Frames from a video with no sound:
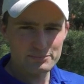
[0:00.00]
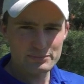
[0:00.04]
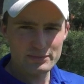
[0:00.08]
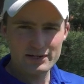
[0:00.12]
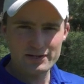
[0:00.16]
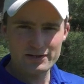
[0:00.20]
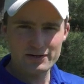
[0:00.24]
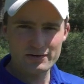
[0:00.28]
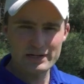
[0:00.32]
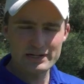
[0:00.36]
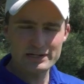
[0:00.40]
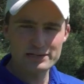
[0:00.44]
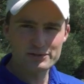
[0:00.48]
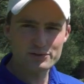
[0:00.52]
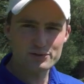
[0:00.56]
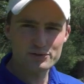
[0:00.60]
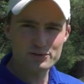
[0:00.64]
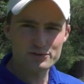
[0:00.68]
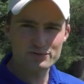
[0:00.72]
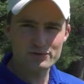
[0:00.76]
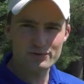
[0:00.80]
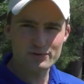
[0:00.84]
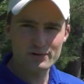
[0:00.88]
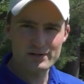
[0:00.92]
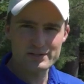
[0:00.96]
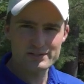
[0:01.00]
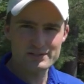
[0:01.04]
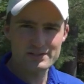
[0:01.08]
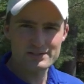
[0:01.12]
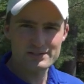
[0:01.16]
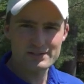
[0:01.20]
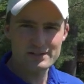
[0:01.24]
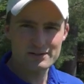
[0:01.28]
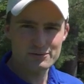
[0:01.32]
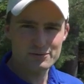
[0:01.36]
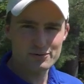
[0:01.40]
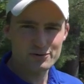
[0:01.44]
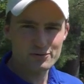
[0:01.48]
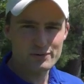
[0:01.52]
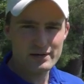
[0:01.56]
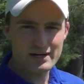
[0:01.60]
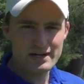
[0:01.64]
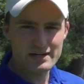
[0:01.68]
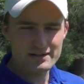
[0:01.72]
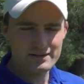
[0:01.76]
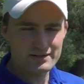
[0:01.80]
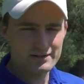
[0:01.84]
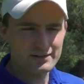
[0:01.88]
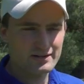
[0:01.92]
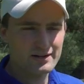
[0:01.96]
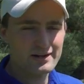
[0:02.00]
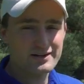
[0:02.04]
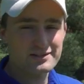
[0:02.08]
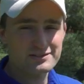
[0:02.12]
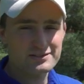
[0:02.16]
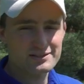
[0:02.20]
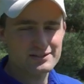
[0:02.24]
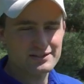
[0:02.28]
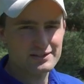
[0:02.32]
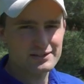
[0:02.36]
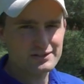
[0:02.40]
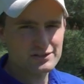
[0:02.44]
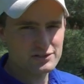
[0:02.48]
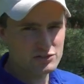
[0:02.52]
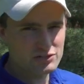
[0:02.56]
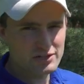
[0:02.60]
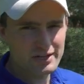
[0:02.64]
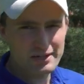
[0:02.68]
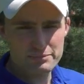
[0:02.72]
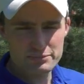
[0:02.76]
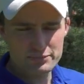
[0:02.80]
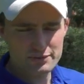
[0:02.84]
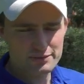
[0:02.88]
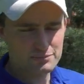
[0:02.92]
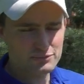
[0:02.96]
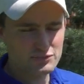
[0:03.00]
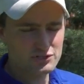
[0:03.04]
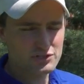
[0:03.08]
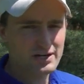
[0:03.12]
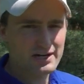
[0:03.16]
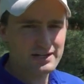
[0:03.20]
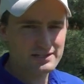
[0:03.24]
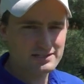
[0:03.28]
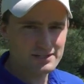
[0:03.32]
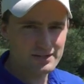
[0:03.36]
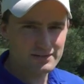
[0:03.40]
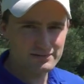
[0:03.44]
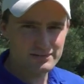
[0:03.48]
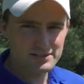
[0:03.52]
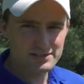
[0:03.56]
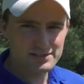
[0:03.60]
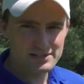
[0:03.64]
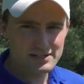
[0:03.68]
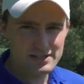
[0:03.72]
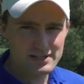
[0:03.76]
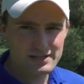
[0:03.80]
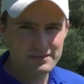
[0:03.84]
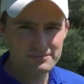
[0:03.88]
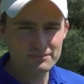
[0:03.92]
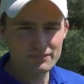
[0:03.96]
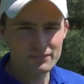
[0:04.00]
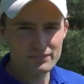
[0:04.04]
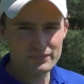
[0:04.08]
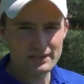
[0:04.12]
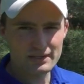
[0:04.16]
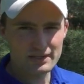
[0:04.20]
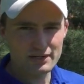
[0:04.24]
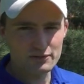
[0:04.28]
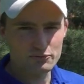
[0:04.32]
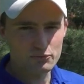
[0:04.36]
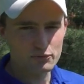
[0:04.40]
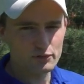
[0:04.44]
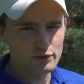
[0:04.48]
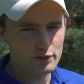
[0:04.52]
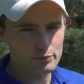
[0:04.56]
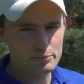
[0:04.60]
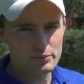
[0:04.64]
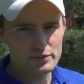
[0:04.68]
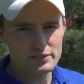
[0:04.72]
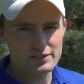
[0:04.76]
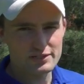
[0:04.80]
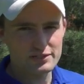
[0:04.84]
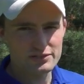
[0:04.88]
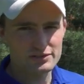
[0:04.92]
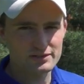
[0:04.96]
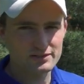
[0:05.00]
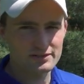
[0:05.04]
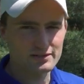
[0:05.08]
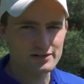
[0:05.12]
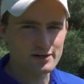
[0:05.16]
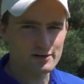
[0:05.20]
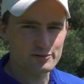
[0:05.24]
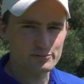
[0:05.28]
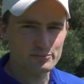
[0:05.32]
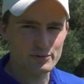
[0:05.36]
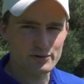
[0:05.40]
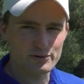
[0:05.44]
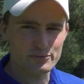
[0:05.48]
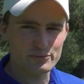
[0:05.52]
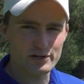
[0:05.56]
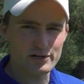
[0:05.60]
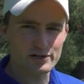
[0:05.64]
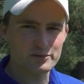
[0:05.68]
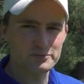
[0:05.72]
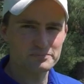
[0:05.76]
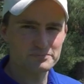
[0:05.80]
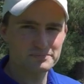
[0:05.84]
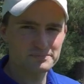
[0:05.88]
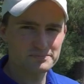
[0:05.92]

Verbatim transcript: to be a great course for us. It's going to require us to shape some shots off the tee and really position the golf ball well.